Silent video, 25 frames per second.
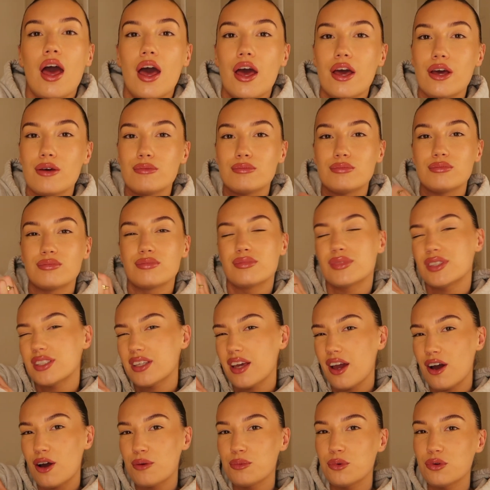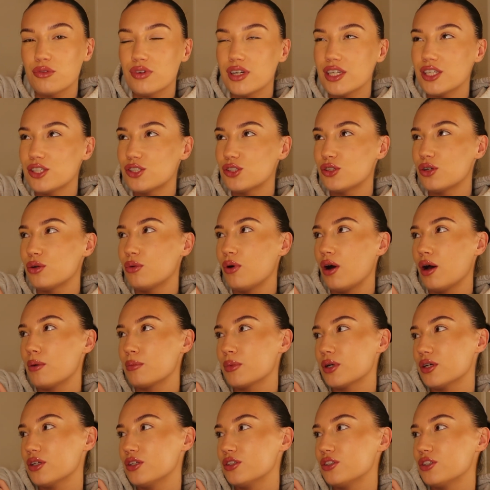Um, so yeah, I'm not really sure what
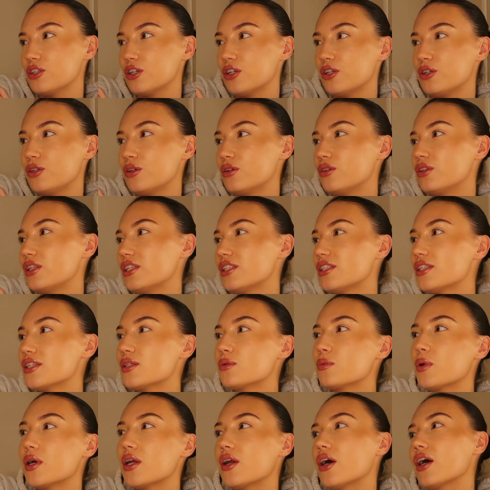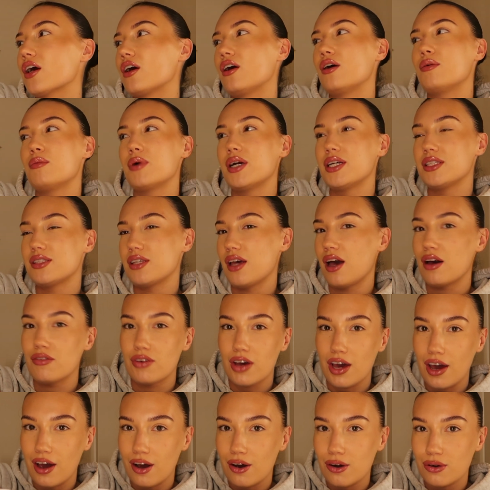I'm gonna do. This is when I can't wait to have
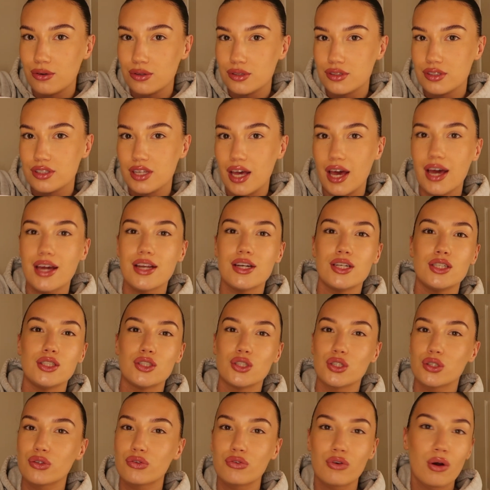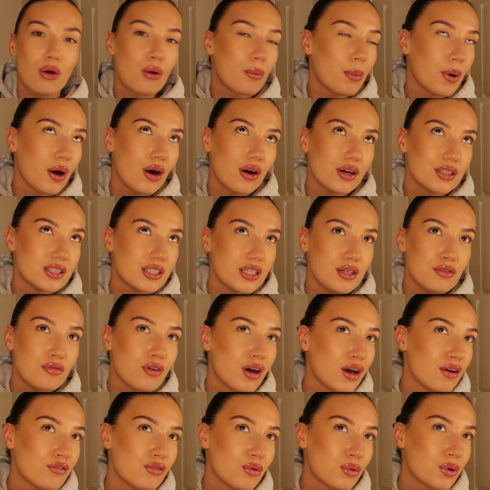a house and just throw a party for
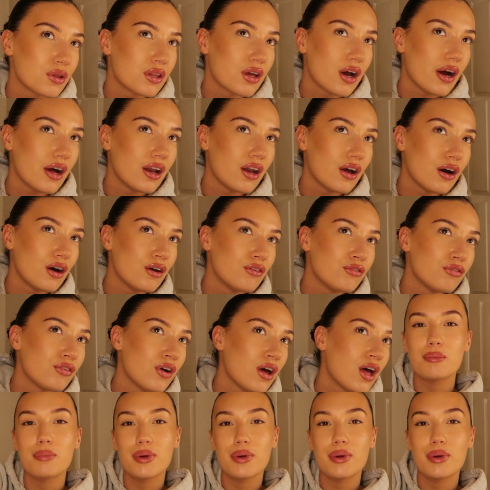everyone that I love.